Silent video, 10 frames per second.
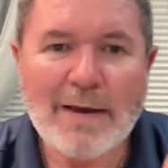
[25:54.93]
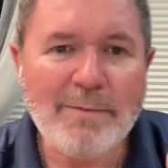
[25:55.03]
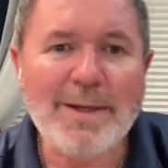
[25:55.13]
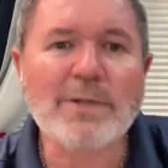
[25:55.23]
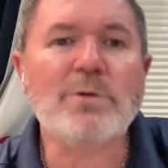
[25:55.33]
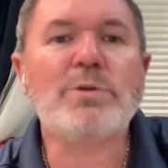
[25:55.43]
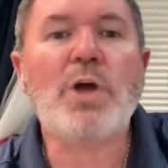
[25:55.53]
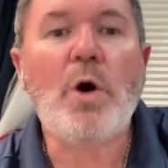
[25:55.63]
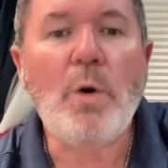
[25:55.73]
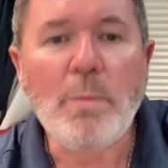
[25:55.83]
Everybody
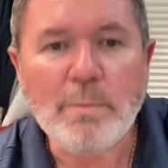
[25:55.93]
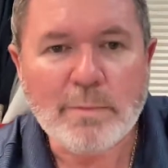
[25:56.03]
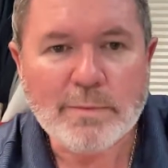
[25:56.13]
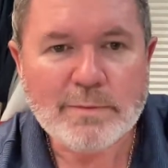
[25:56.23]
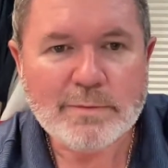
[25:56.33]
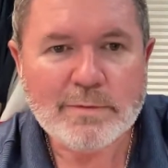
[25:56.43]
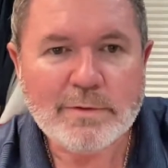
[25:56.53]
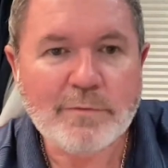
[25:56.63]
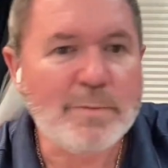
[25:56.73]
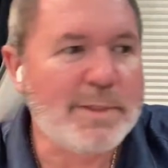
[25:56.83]
goes home.
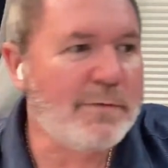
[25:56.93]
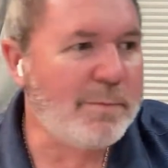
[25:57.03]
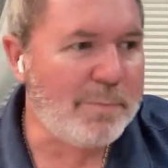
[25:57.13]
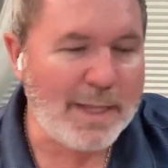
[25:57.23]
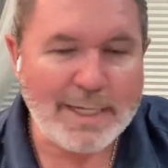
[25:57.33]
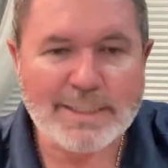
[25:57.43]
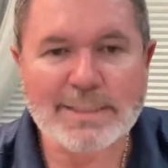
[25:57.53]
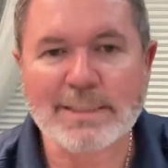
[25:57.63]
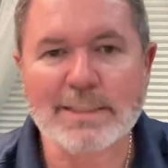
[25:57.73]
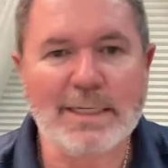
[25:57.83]
They're from different
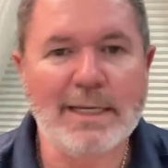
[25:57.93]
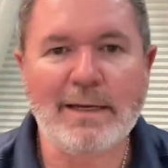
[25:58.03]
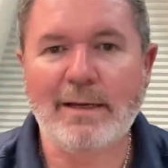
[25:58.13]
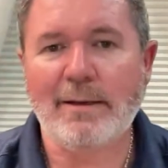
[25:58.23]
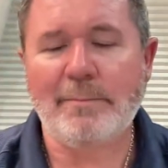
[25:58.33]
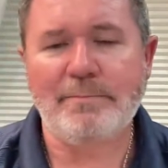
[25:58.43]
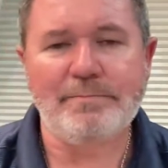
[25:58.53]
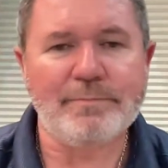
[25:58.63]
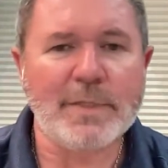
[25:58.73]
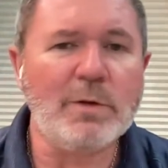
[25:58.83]
planets and
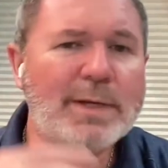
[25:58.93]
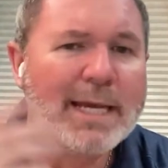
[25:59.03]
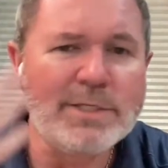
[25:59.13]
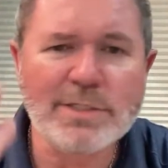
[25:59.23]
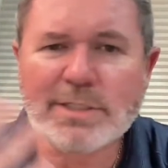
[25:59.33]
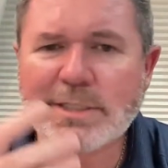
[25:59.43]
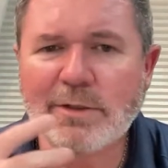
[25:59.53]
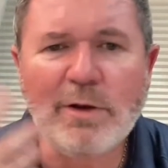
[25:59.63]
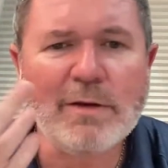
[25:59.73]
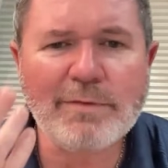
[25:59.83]
locations
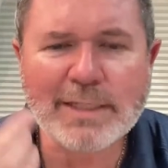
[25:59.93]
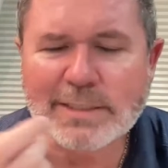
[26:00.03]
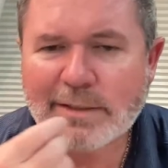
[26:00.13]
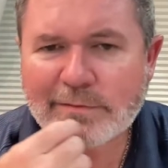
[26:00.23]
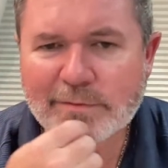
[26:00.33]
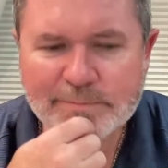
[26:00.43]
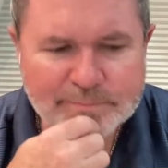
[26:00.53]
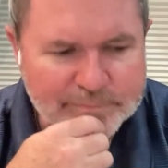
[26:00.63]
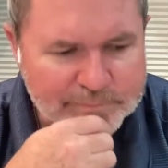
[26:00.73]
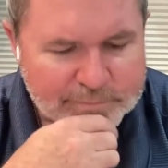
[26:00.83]
and all of that stuff.
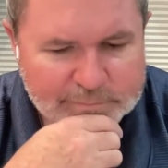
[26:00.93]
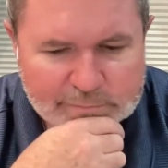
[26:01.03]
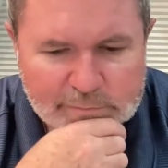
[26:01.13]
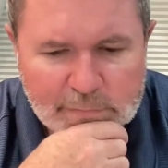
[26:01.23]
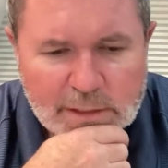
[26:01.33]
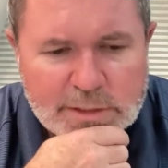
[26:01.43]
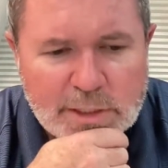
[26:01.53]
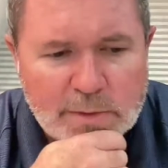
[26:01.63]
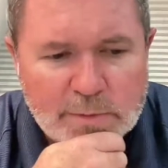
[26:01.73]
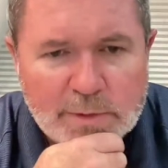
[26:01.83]

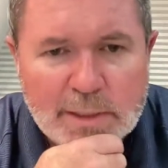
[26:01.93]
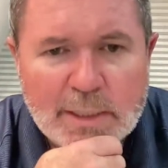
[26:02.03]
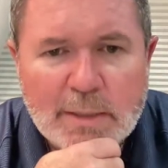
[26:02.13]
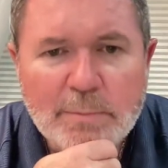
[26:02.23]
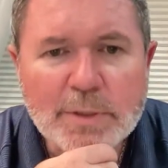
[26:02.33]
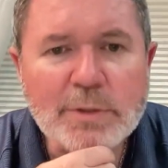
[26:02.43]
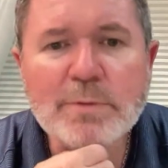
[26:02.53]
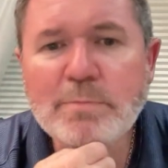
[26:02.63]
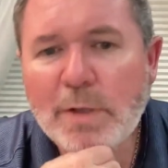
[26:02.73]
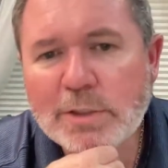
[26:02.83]
So, but
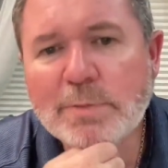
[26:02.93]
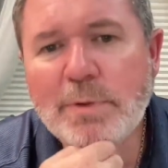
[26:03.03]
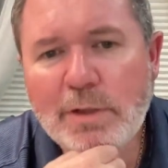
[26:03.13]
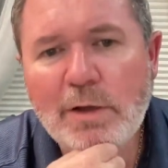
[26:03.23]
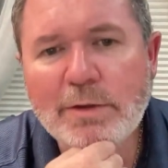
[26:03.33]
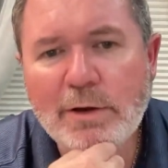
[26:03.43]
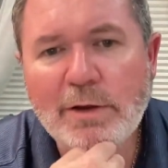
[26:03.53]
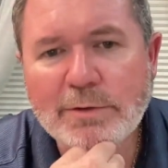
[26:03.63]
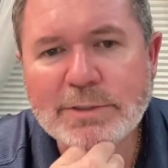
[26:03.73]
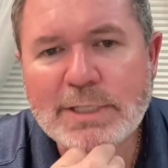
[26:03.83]
there are multiple
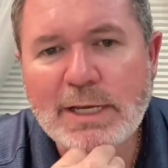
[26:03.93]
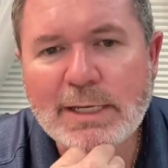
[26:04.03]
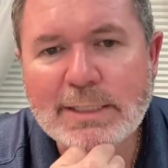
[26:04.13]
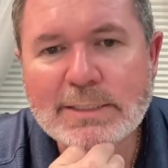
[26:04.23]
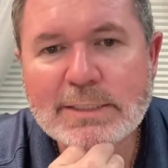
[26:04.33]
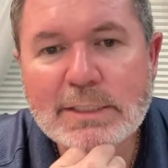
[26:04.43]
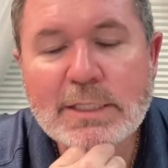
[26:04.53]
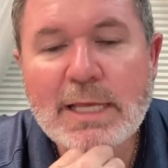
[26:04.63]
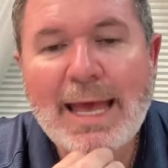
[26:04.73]
other sides.